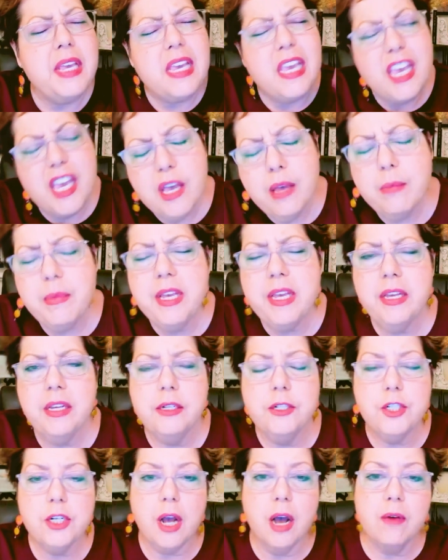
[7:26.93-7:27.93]

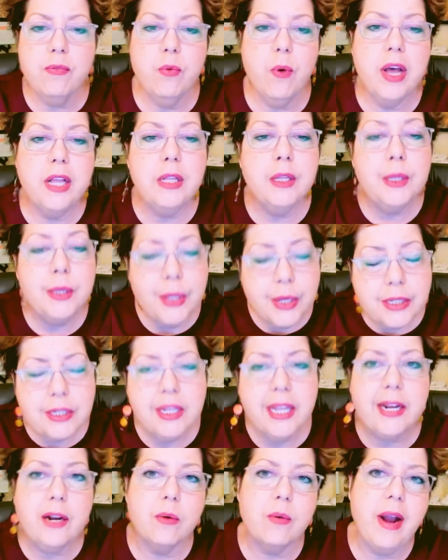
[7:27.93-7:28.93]
image of what looked
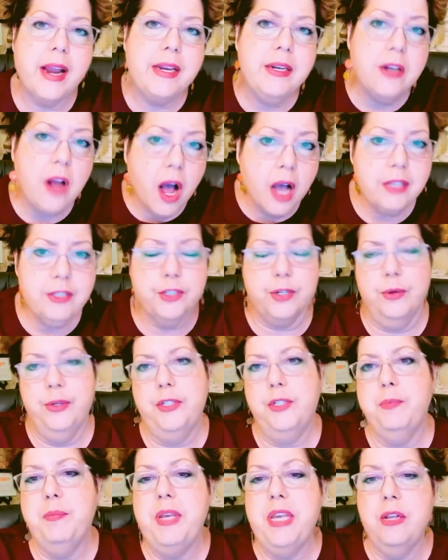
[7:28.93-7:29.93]
like a
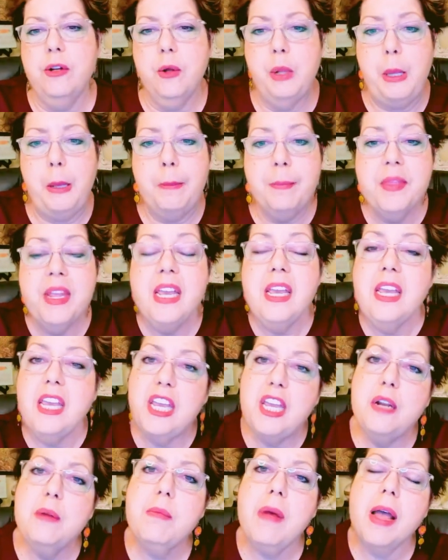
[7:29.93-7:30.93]
rhinoceros beetle
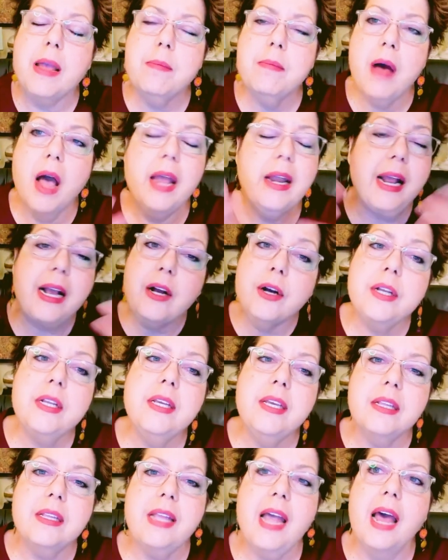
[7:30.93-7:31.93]
in my mind. I
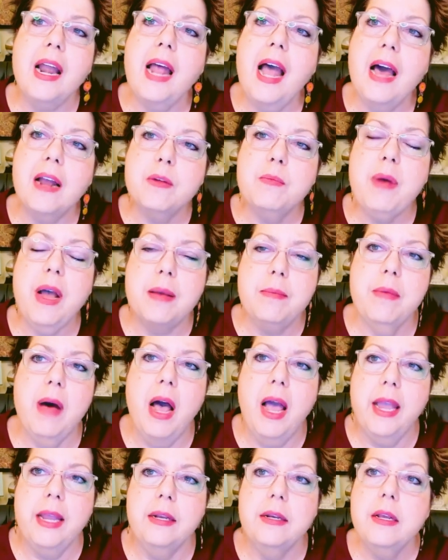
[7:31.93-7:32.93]
couldn't get that out of my
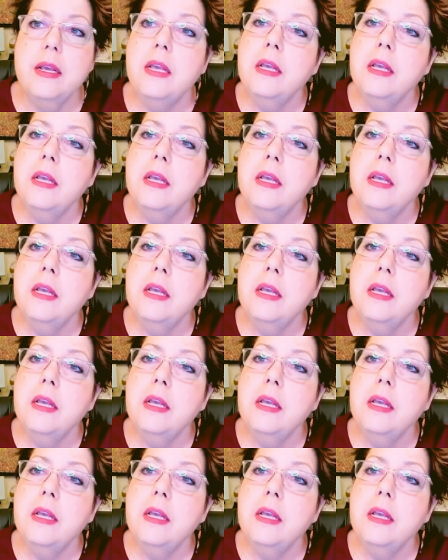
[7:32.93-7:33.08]
mind.